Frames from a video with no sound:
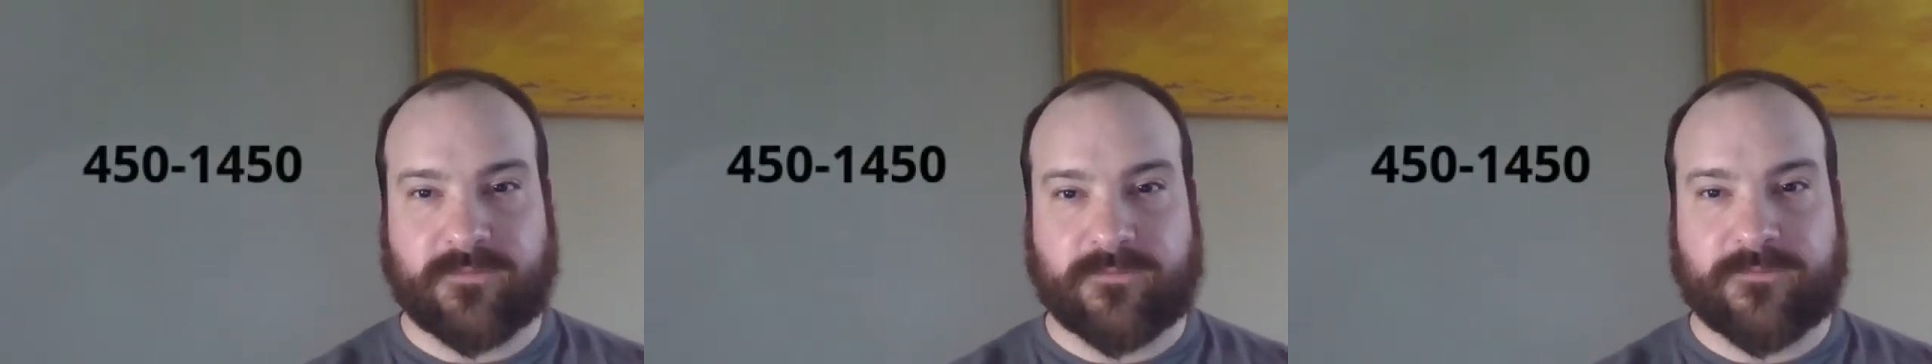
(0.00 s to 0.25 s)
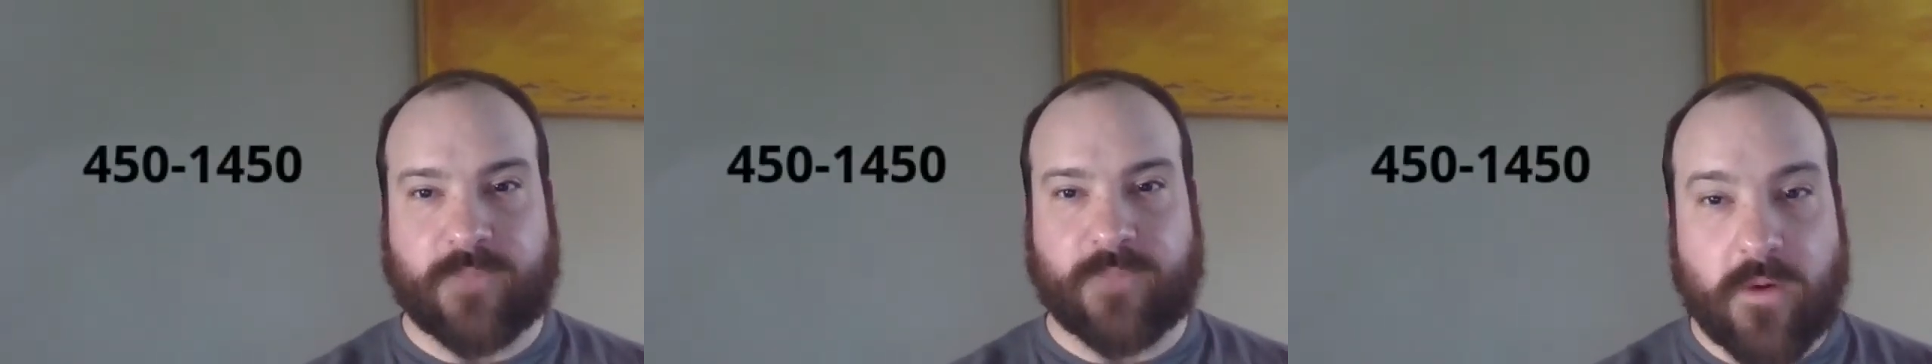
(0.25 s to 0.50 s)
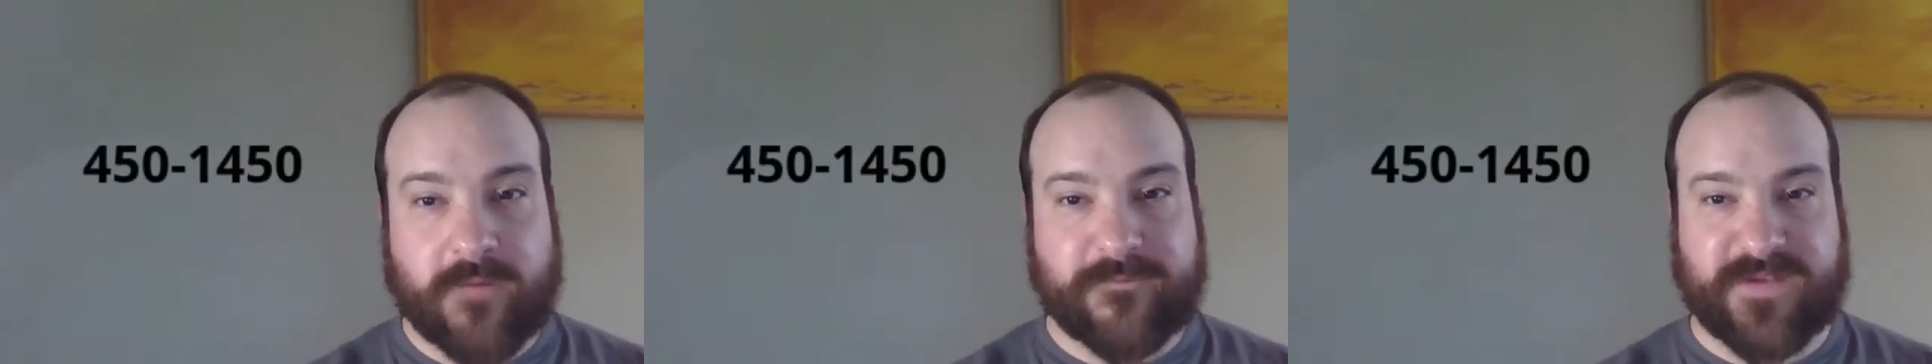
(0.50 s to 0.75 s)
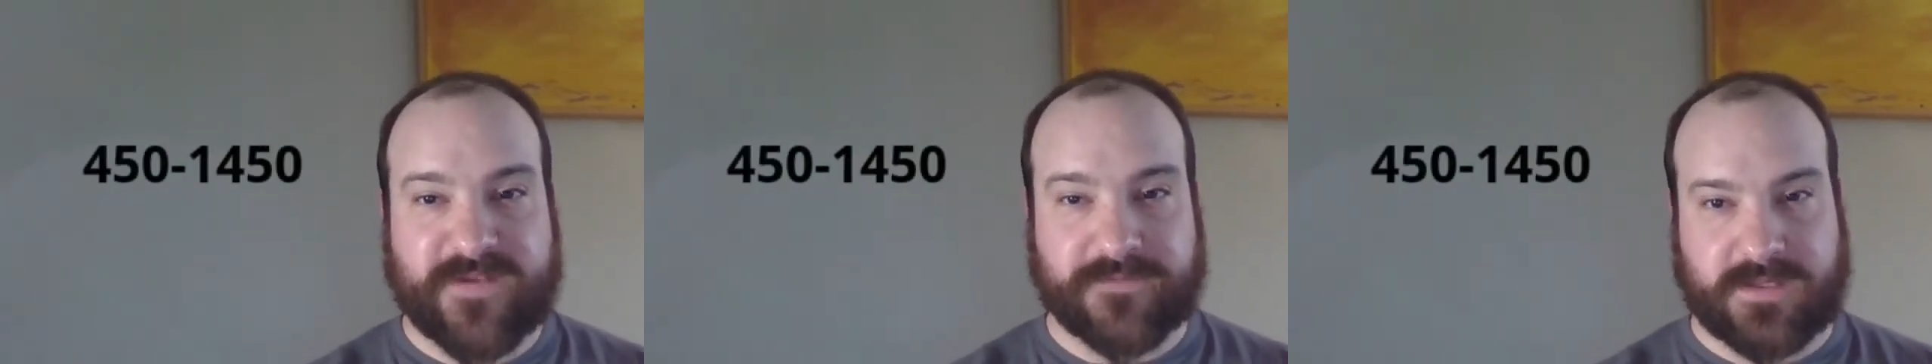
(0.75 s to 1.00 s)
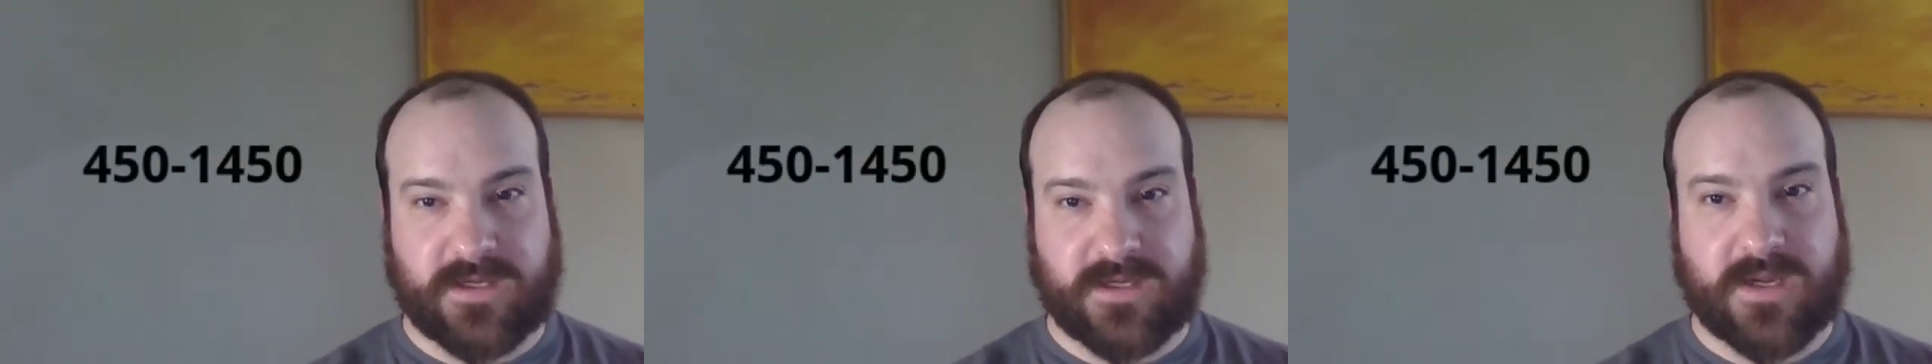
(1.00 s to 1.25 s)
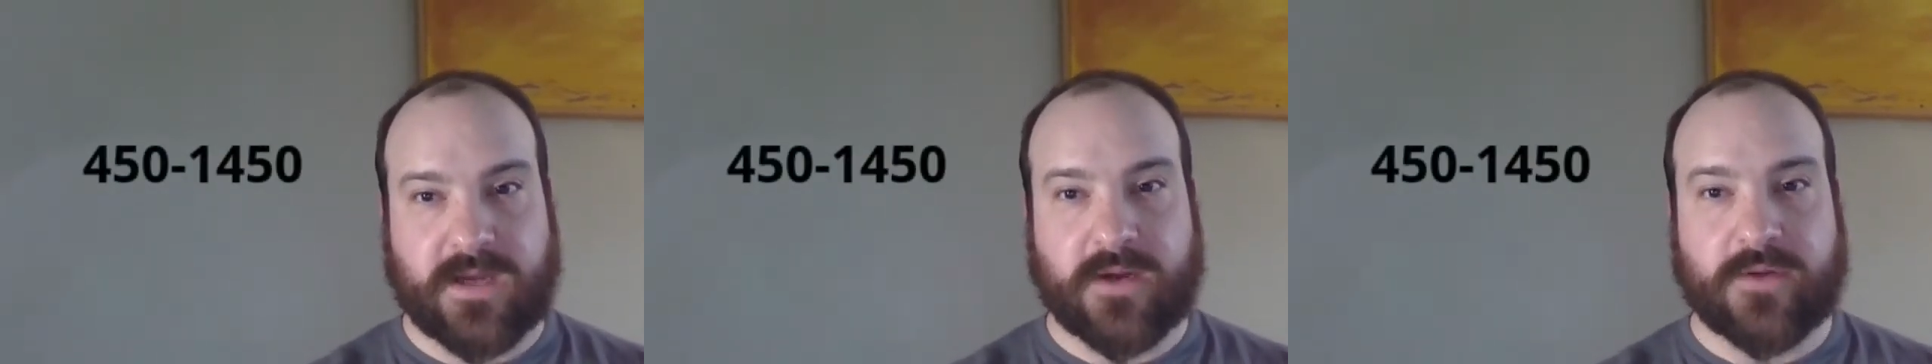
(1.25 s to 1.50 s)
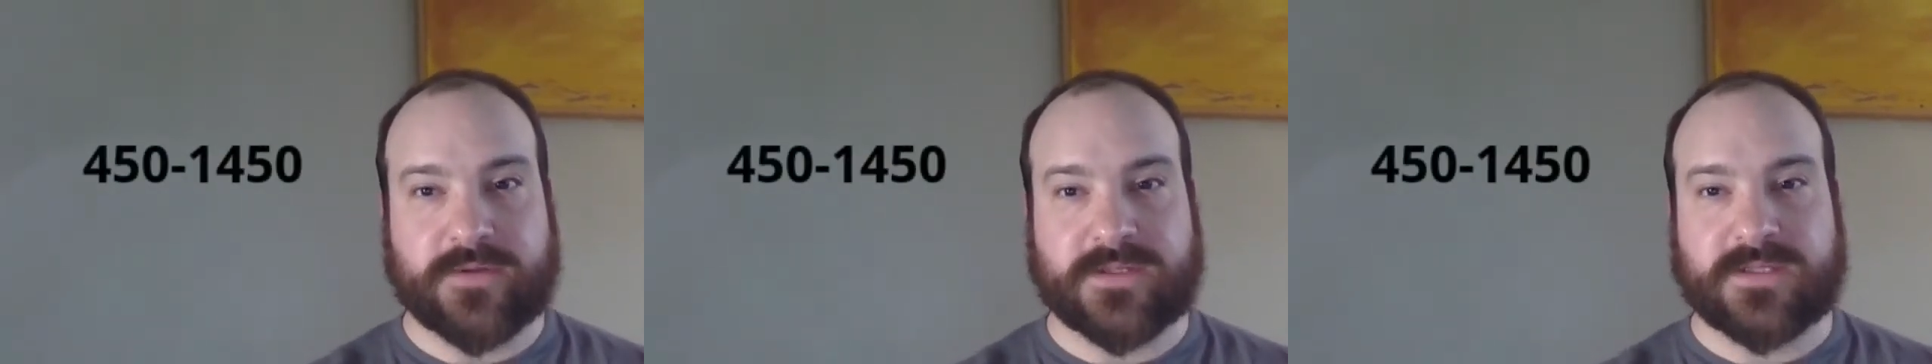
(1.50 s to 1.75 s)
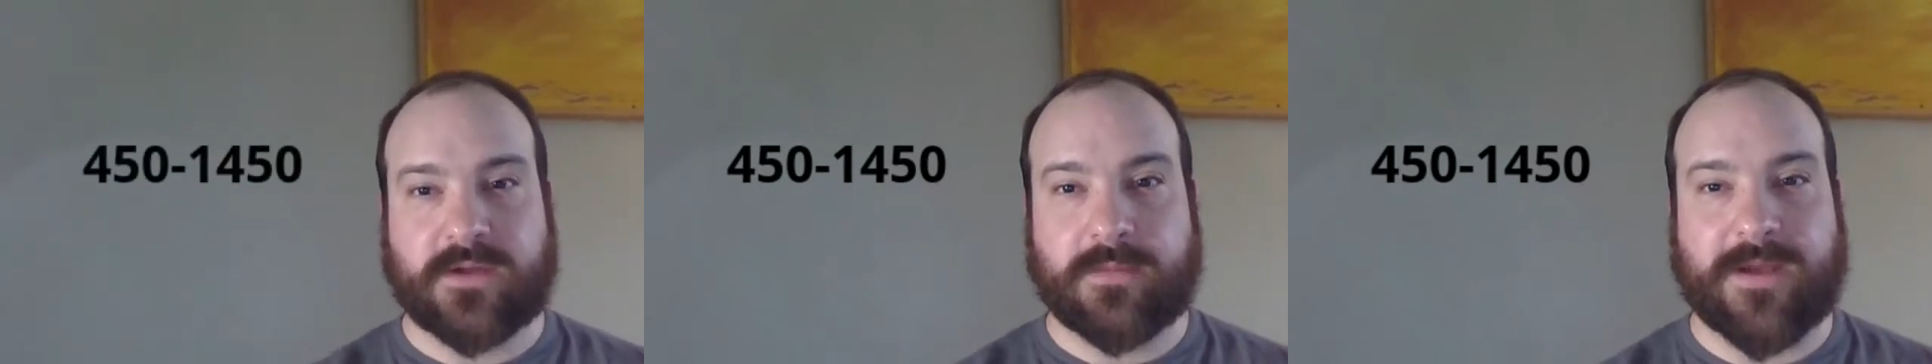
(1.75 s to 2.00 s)
450 and goes
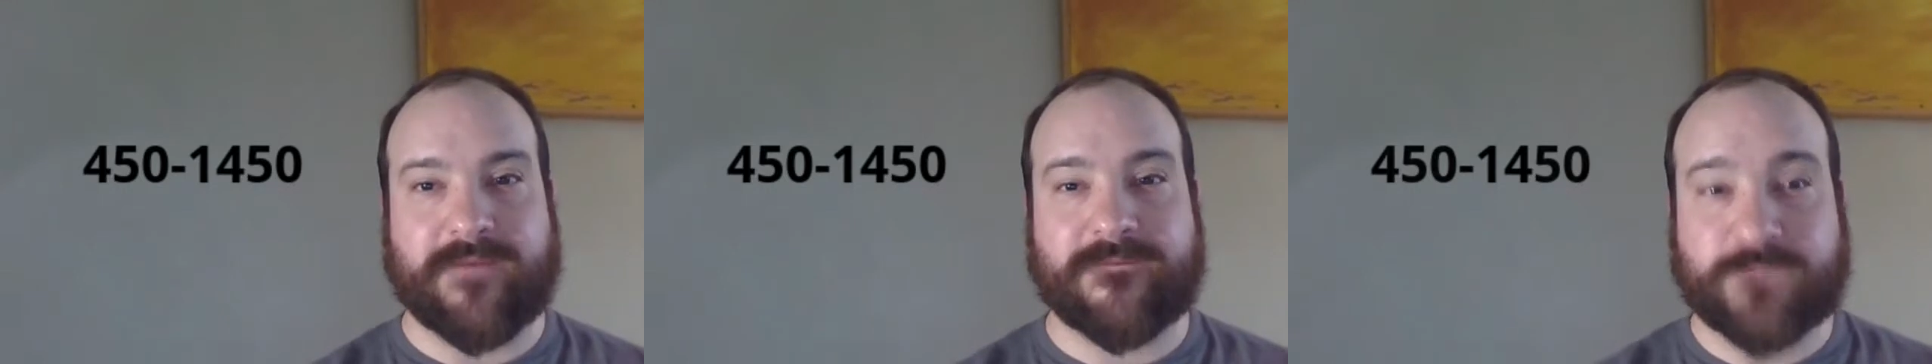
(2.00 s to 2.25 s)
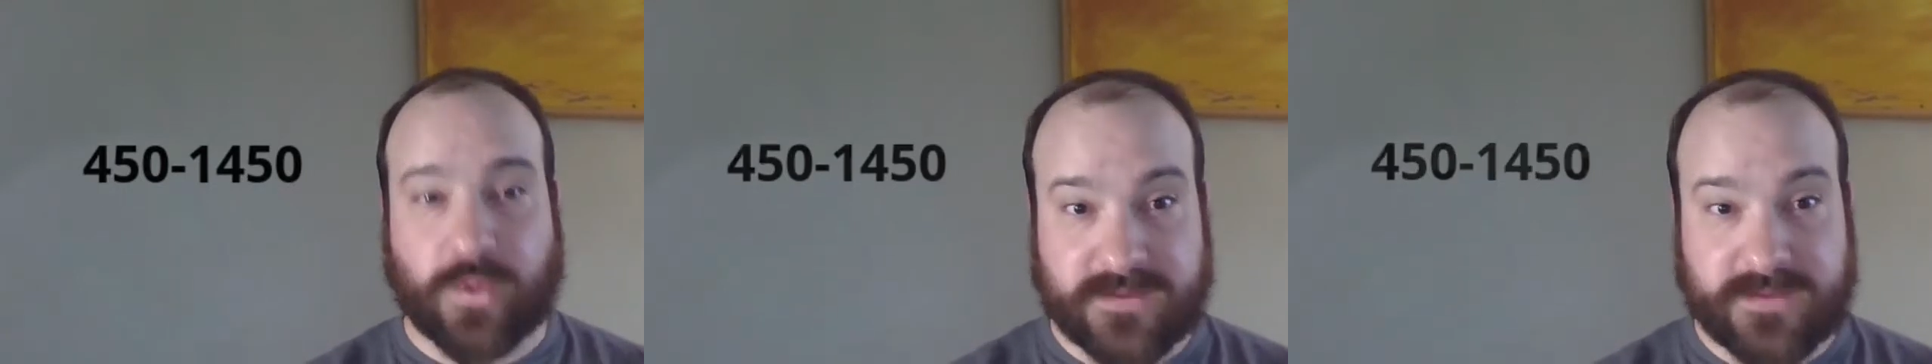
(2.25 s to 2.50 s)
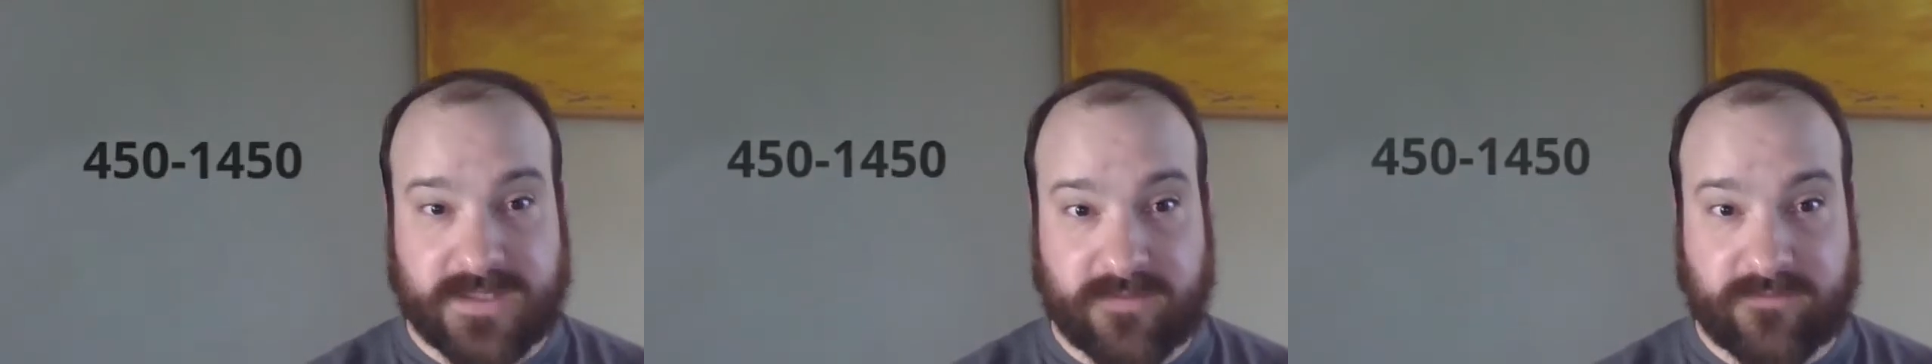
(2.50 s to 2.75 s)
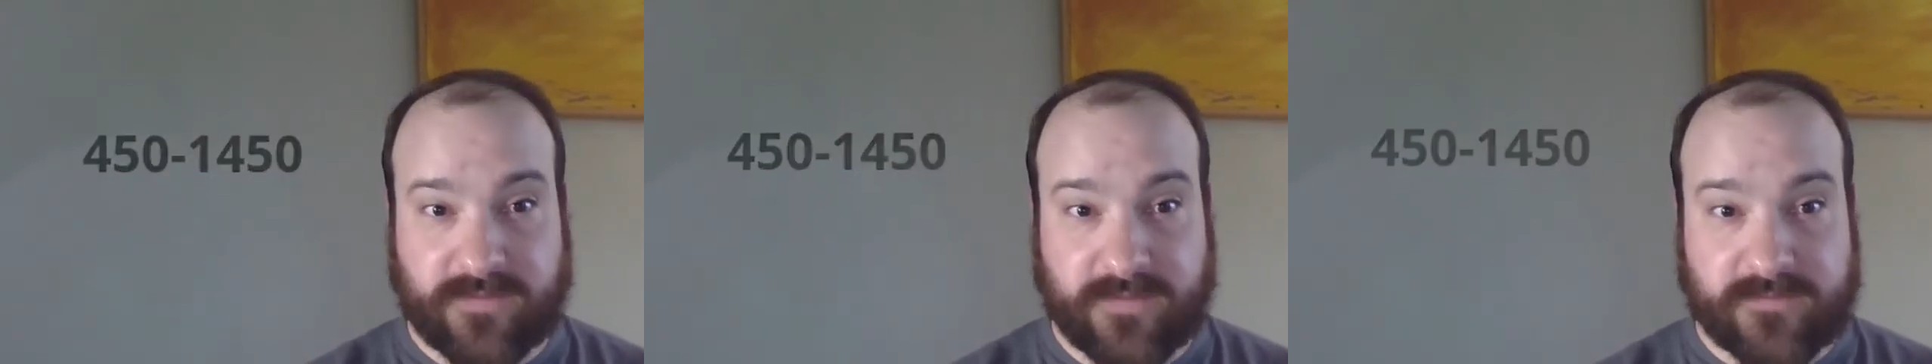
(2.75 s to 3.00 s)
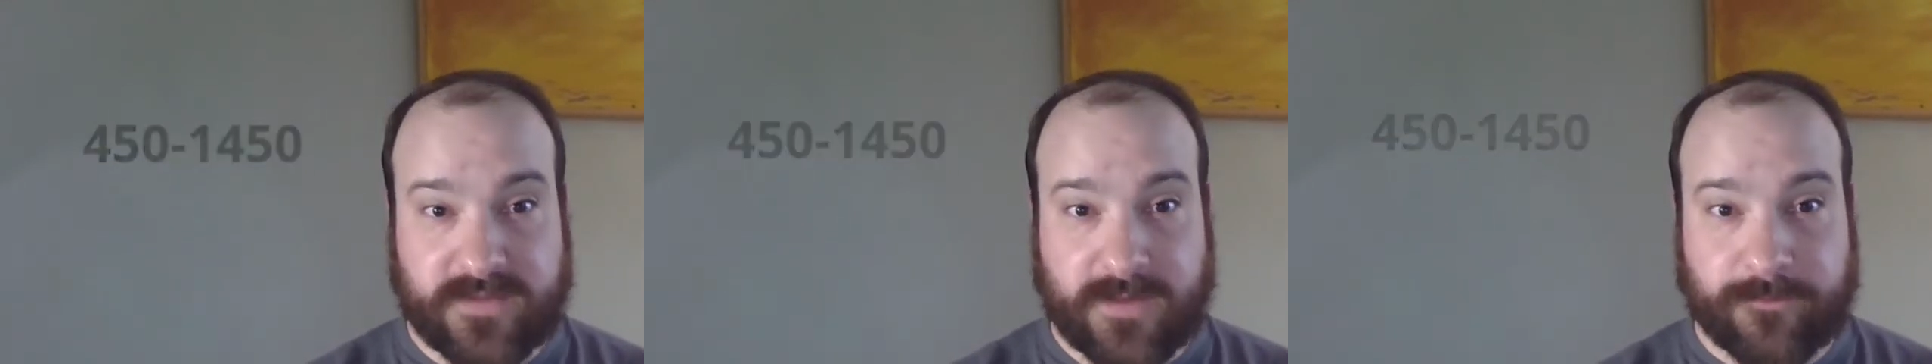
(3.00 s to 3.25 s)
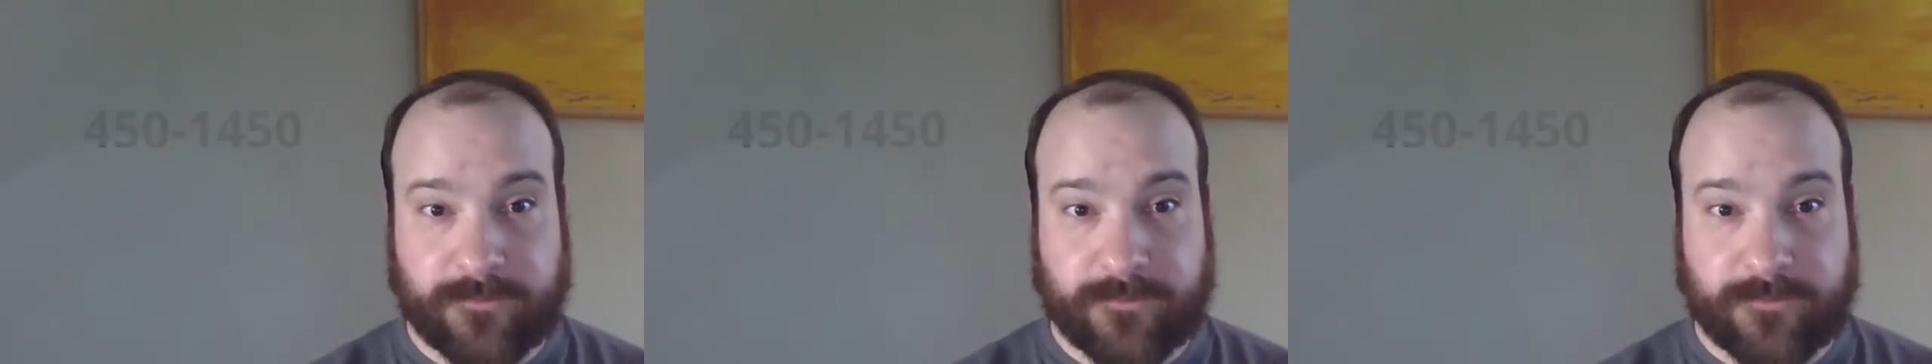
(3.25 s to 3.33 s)
until about 1450.